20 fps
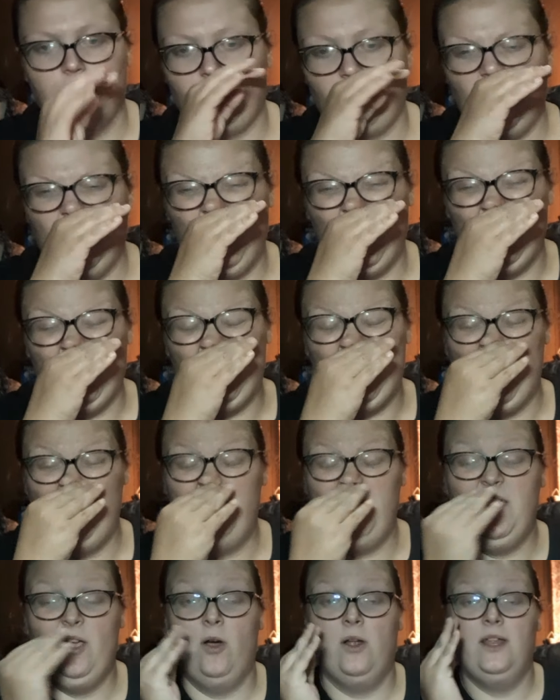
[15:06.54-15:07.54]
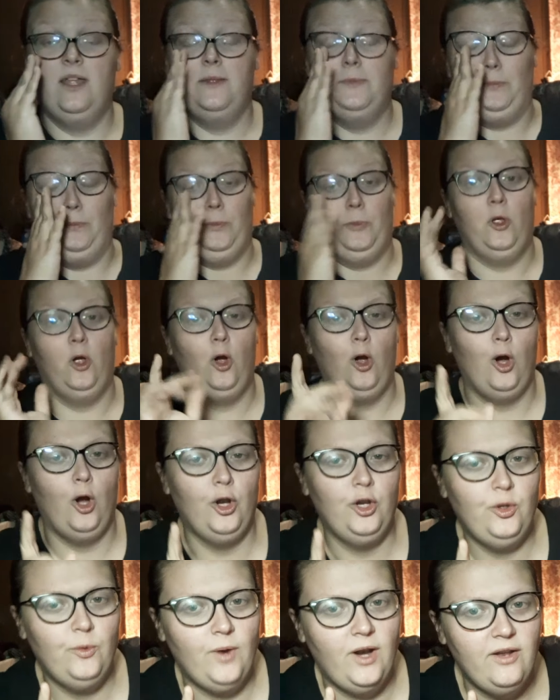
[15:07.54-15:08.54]
The shipping on it, are
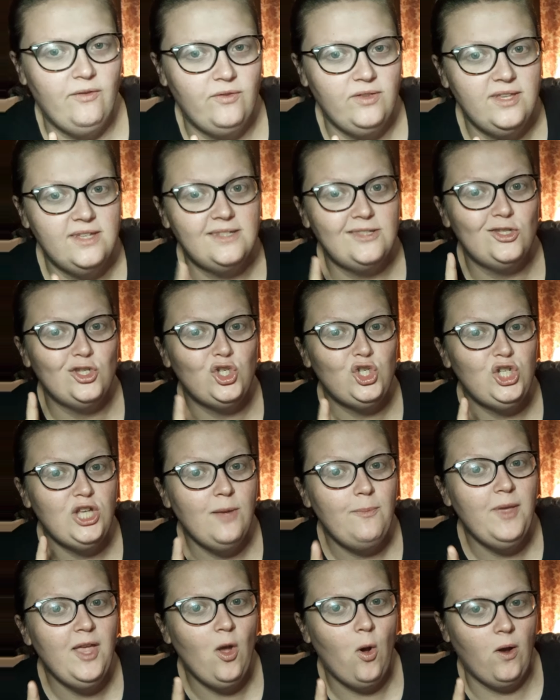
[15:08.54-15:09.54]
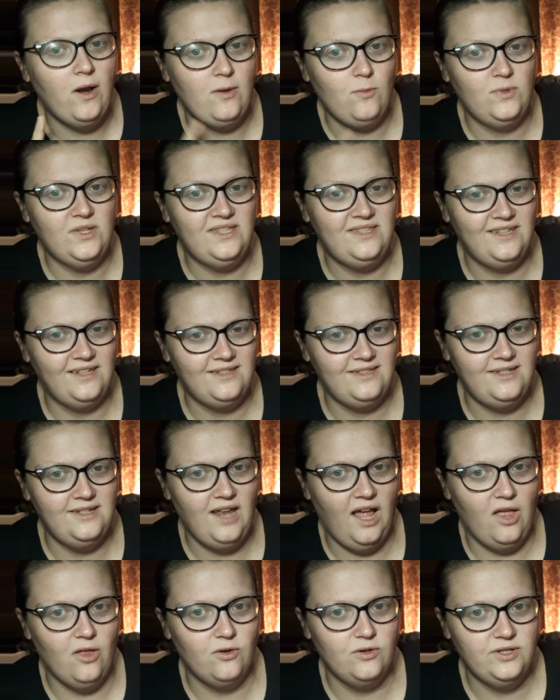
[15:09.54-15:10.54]
you ready for this? The shipping on it was
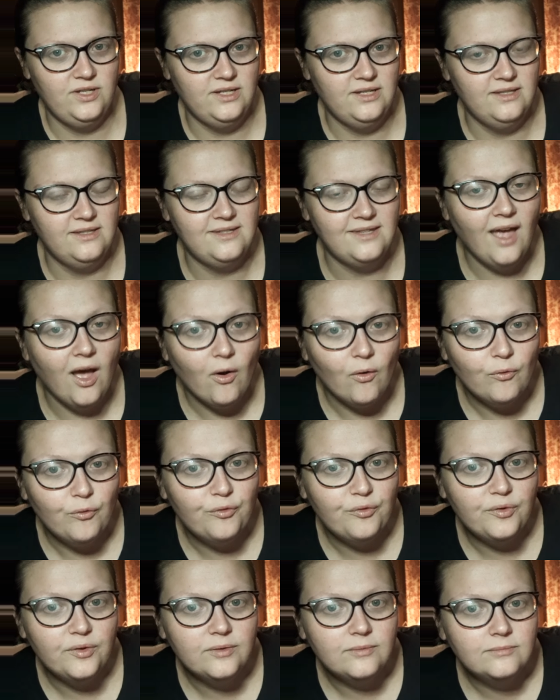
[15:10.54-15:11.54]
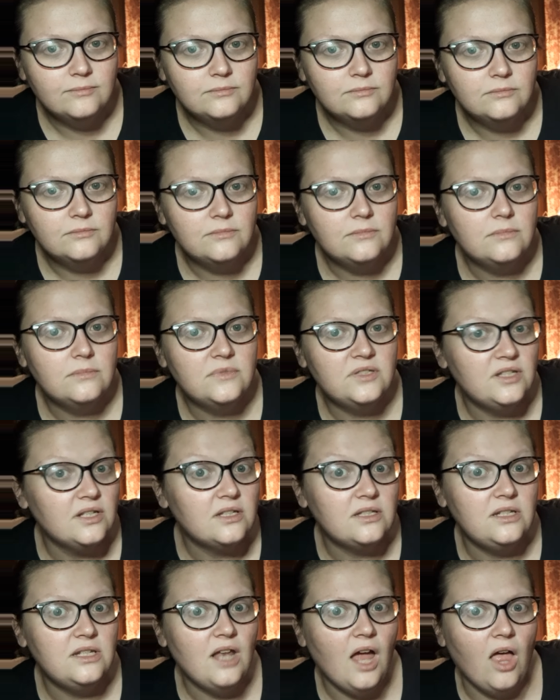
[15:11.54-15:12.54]
$60 in itself.
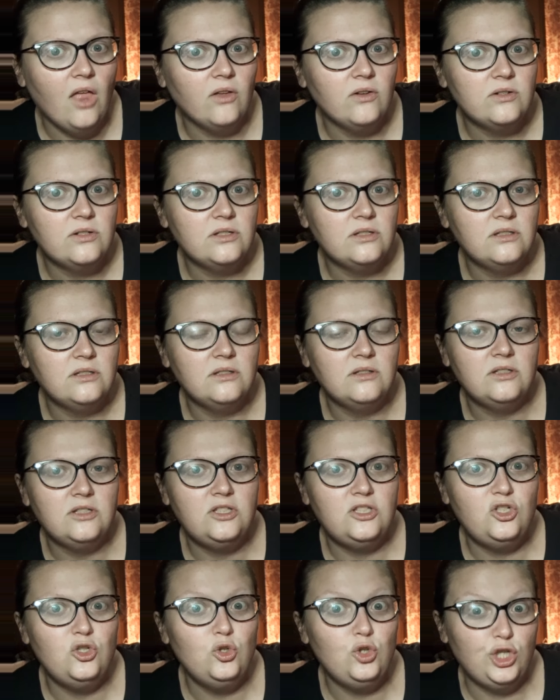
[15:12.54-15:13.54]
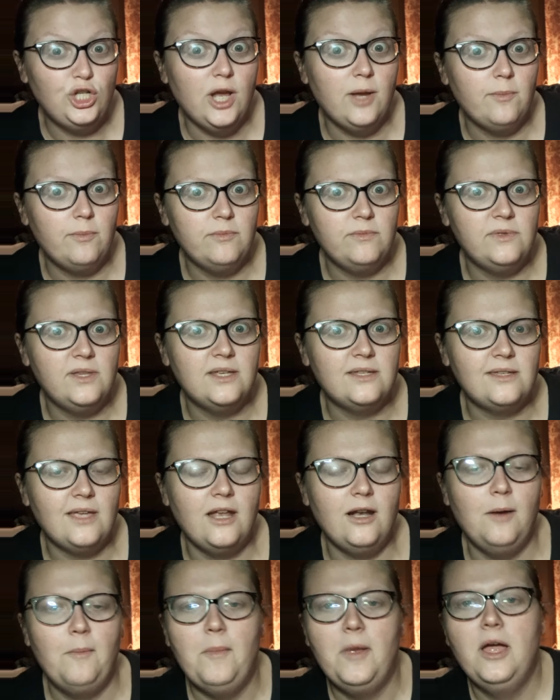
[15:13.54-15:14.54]
$60 to ship this item.